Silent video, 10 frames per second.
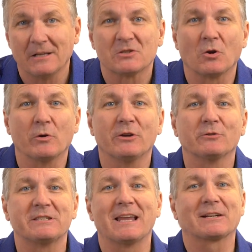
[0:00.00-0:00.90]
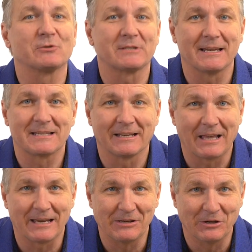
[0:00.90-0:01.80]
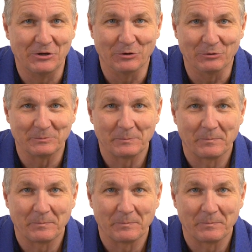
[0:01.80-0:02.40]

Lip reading: So here's the exercise I'd like you to do.